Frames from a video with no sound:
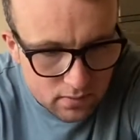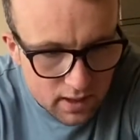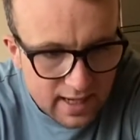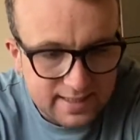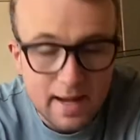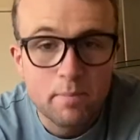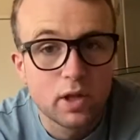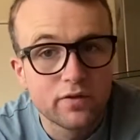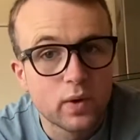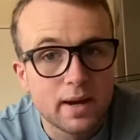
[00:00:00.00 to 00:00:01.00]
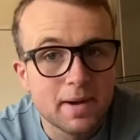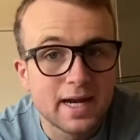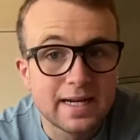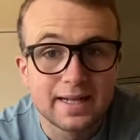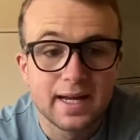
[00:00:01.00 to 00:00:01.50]
example of when I
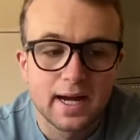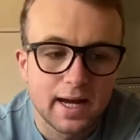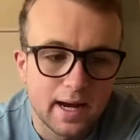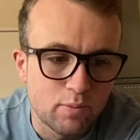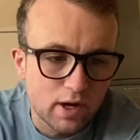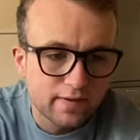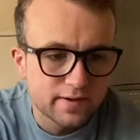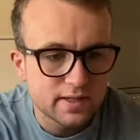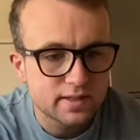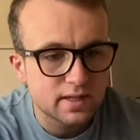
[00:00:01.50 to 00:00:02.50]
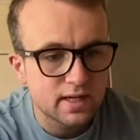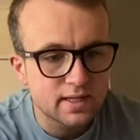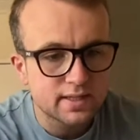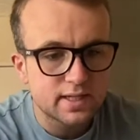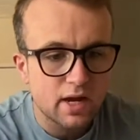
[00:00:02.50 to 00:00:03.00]
might need that kind of breakfast
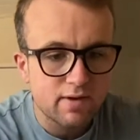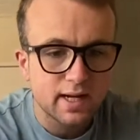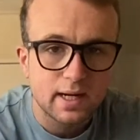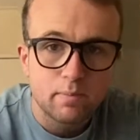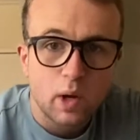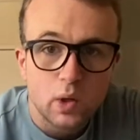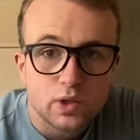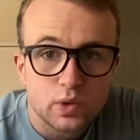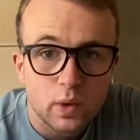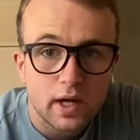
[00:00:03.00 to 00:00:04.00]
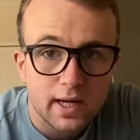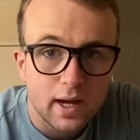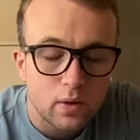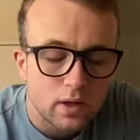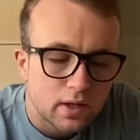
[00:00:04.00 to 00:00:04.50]
is directly
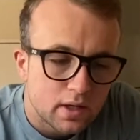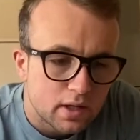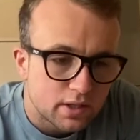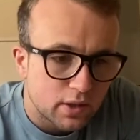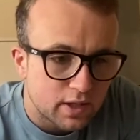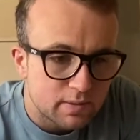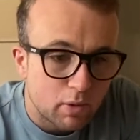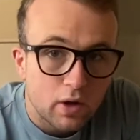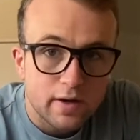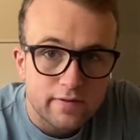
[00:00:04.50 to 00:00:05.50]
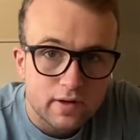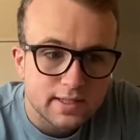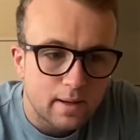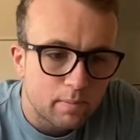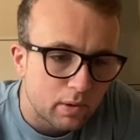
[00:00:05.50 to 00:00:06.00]
post-workout. So this morning, for
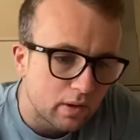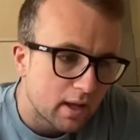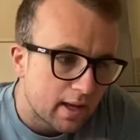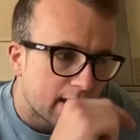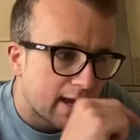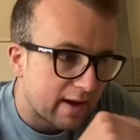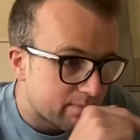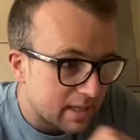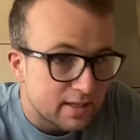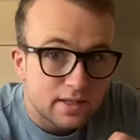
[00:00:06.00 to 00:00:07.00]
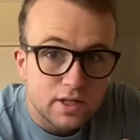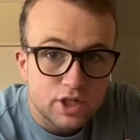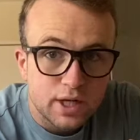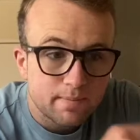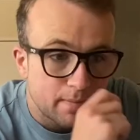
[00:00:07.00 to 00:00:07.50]
example, I've been to the
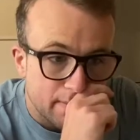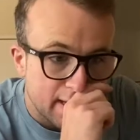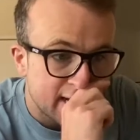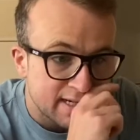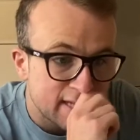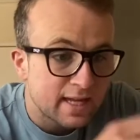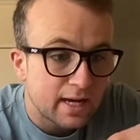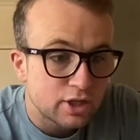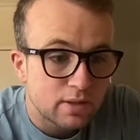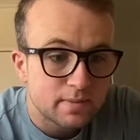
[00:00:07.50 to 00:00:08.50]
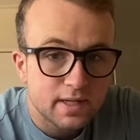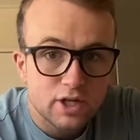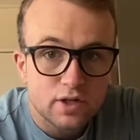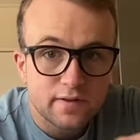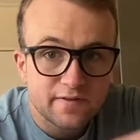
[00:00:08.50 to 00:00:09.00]
gym and I did that gym
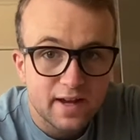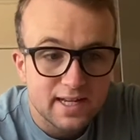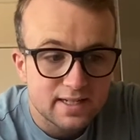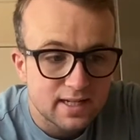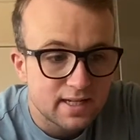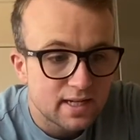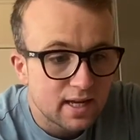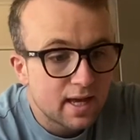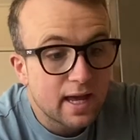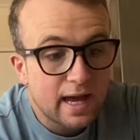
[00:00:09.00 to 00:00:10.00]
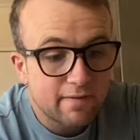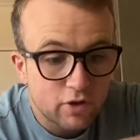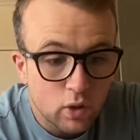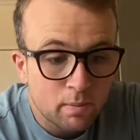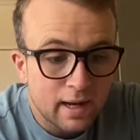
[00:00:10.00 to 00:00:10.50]
session fasted. I've
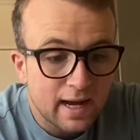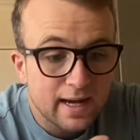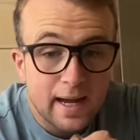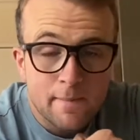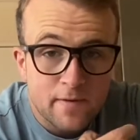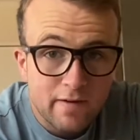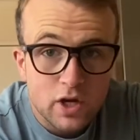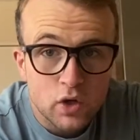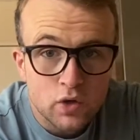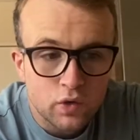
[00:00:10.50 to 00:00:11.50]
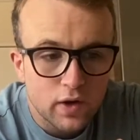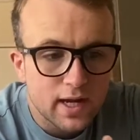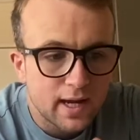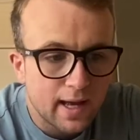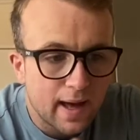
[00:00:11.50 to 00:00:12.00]
come back, I'm very
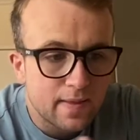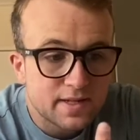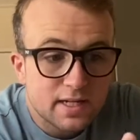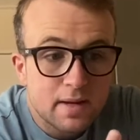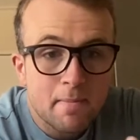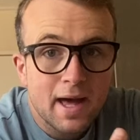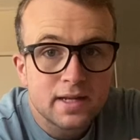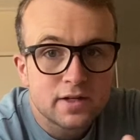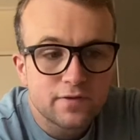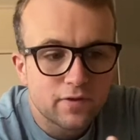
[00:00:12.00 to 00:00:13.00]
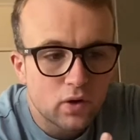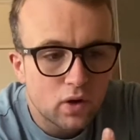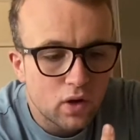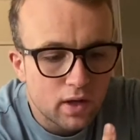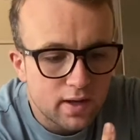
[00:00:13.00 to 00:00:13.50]
hungry, and there's a demand
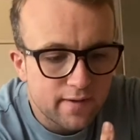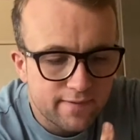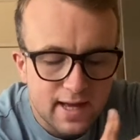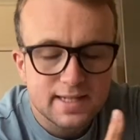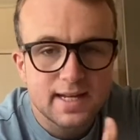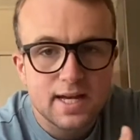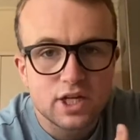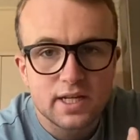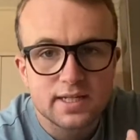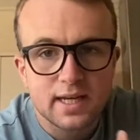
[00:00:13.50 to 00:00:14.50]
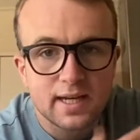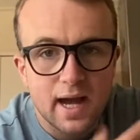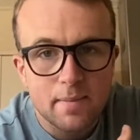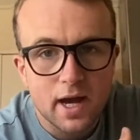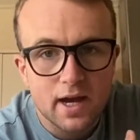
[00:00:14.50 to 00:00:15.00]
for fast digesting
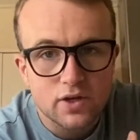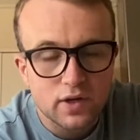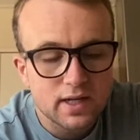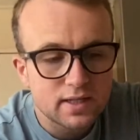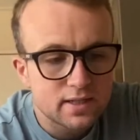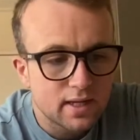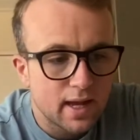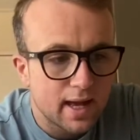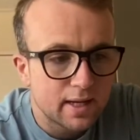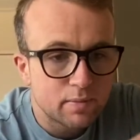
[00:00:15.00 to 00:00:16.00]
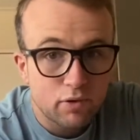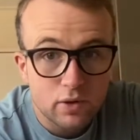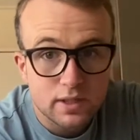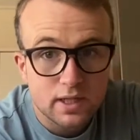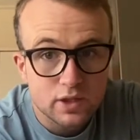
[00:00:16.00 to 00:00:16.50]
carbohydrates and
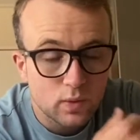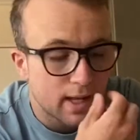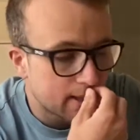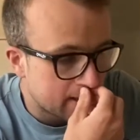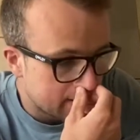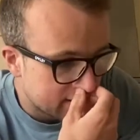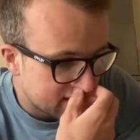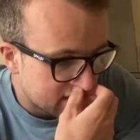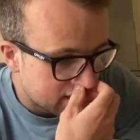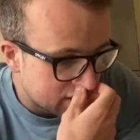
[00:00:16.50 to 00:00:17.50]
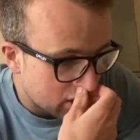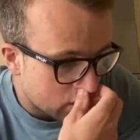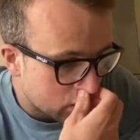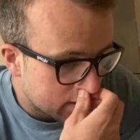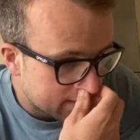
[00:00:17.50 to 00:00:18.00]
protein as well. So